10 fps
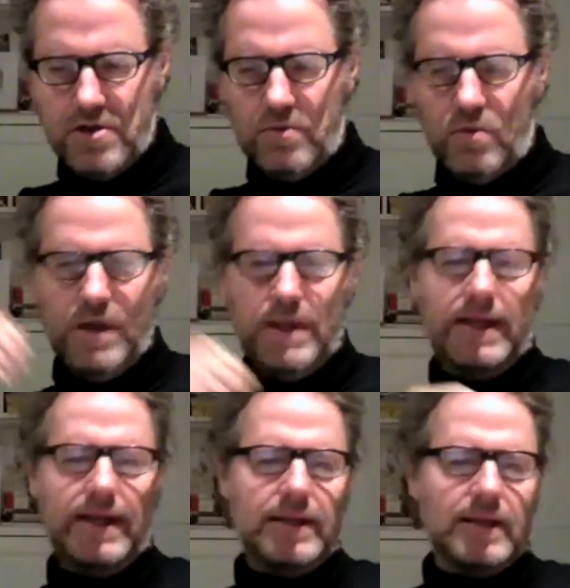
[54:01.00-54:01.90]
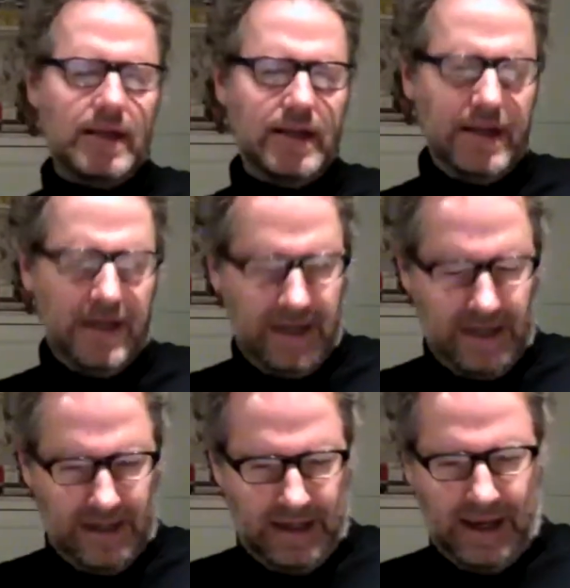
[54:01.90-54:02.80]
on one hand
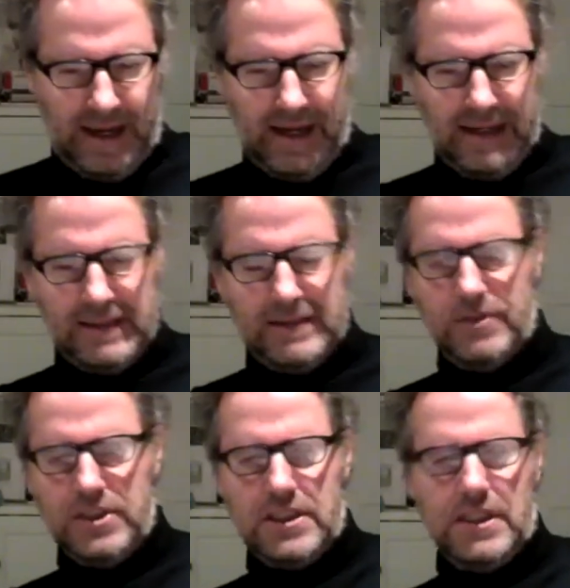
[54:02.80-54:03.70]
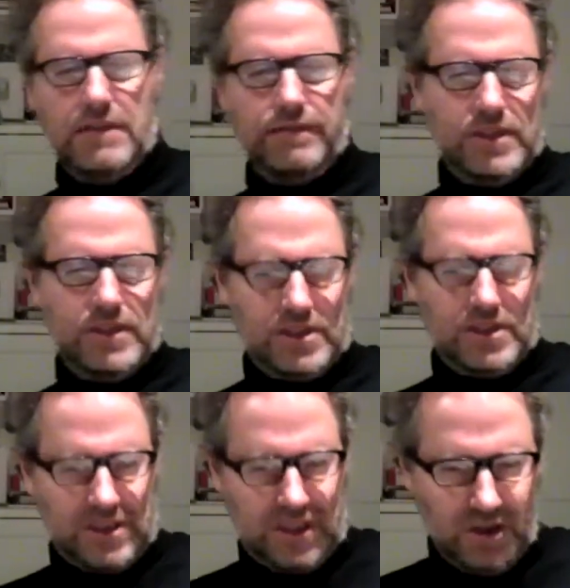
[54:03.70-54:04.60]
and
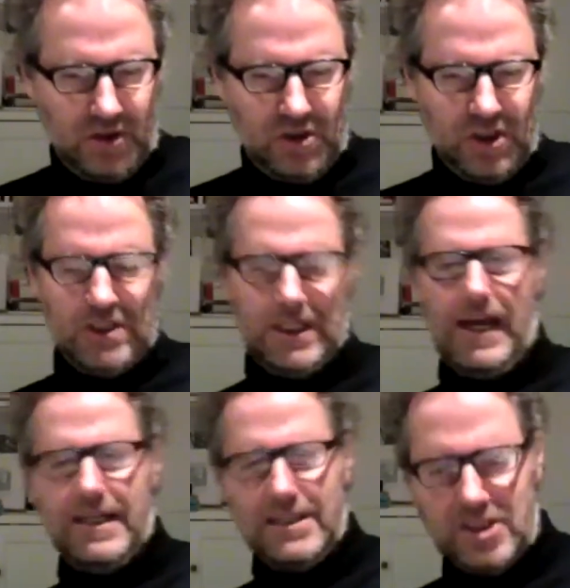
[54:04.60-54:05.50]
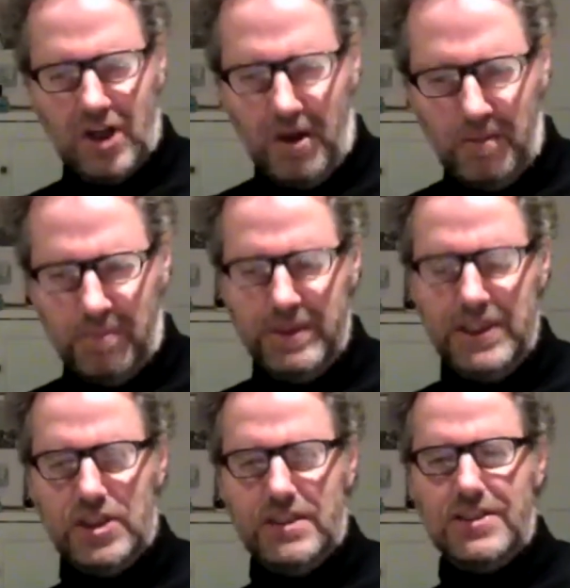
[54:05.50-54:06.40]
recidivists who just can't stop
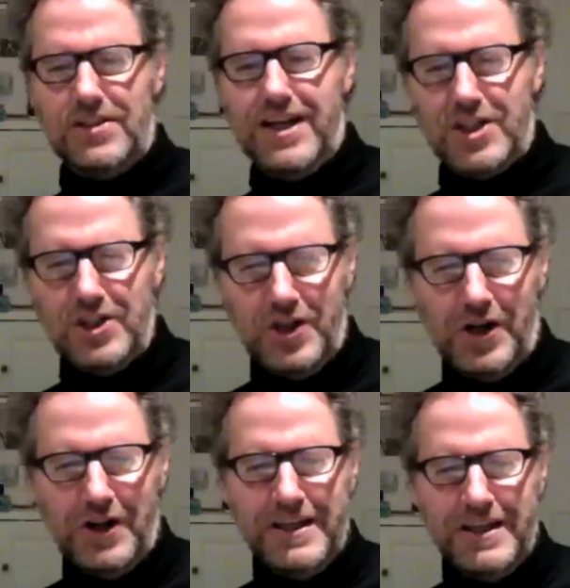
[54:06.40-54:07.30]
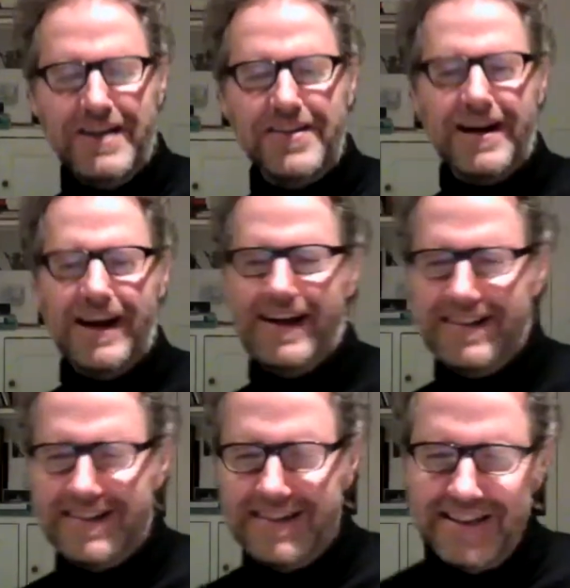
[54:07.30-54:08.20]
breaching international law on the other
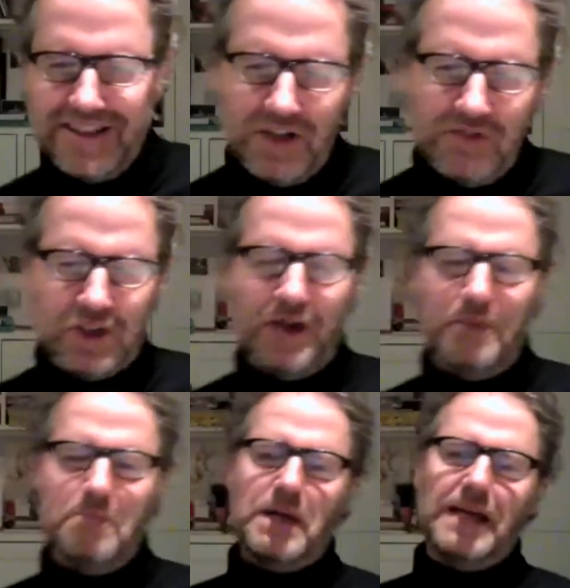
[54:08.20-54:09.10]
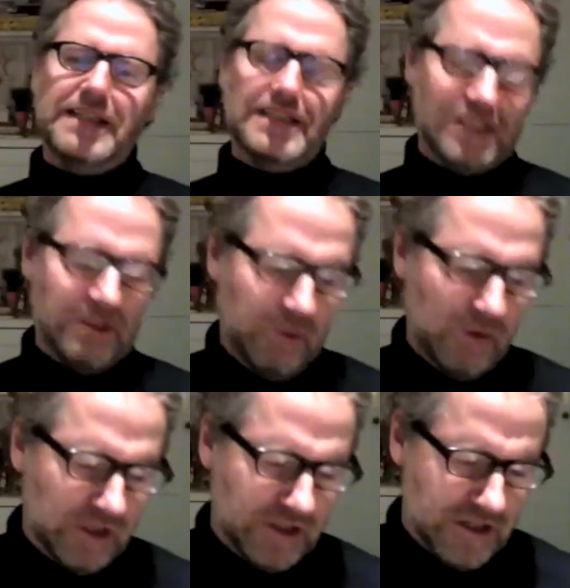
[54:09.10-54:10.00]
hand, the, the sort of Trump and his
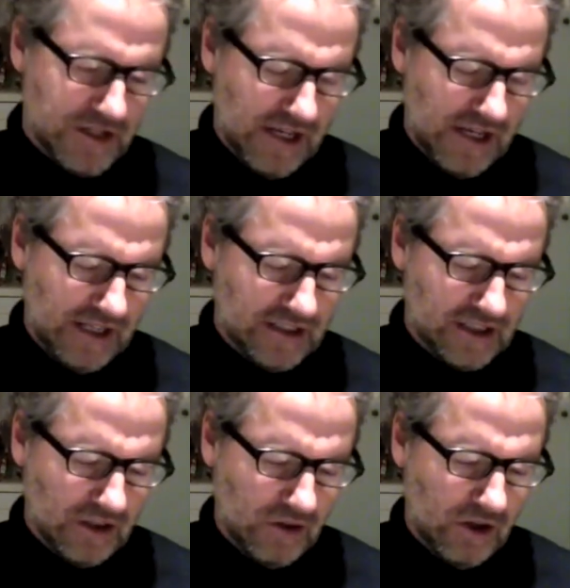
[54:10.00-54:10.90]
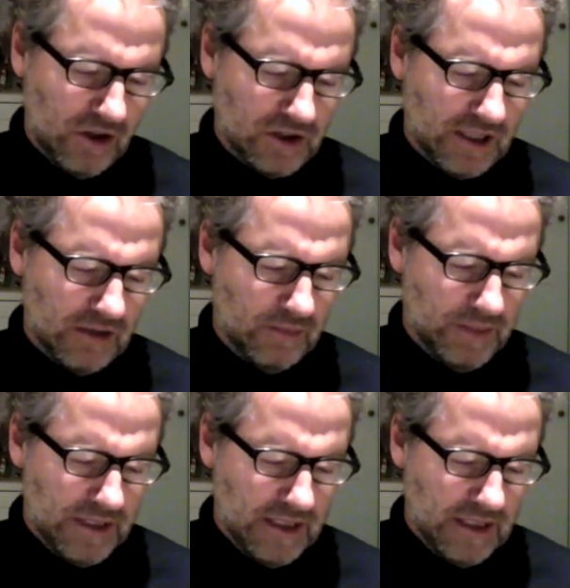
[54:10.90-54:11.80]
supporters and so on. So that would
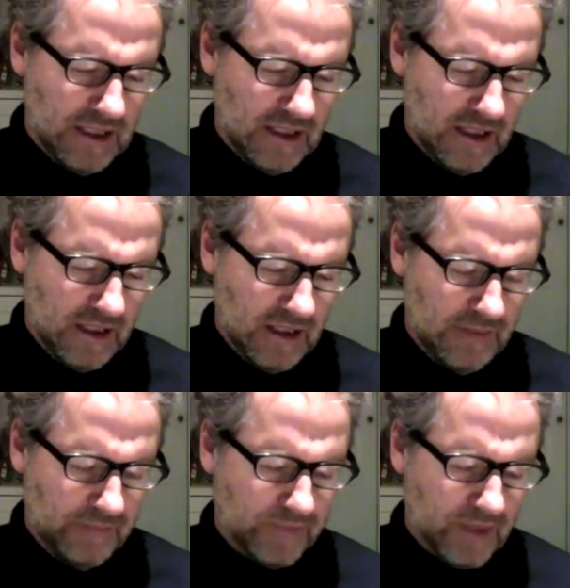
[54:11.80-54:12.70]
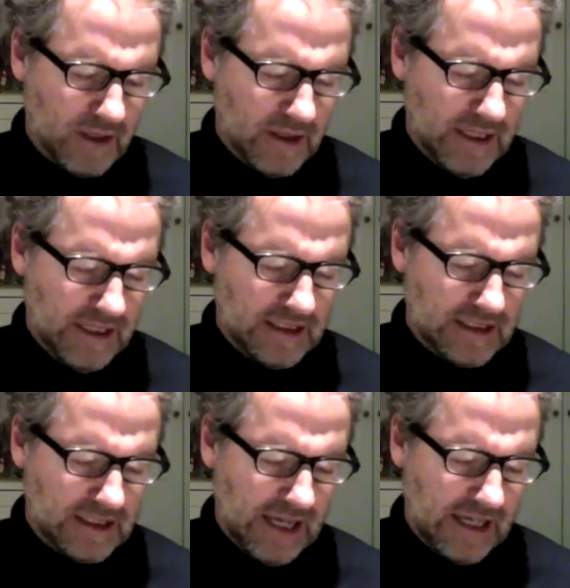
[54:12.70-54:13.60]
be the the
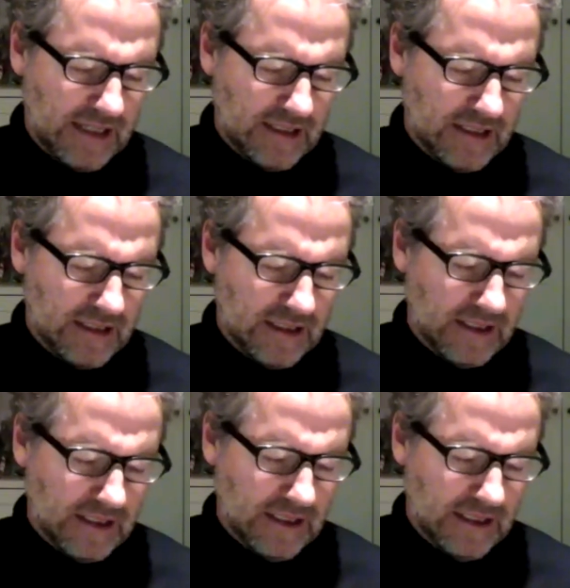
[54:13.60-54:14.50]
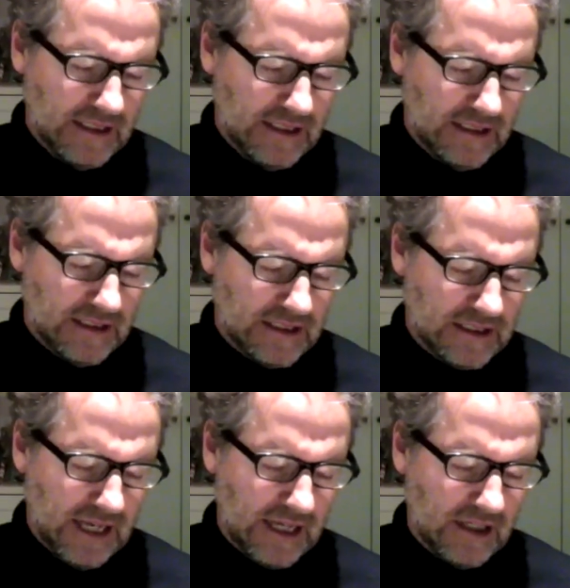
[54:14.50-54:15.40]
second the
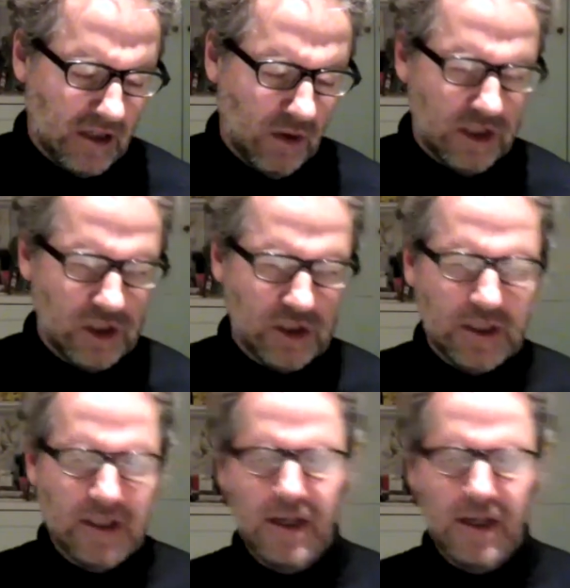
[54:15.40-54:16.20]
second question.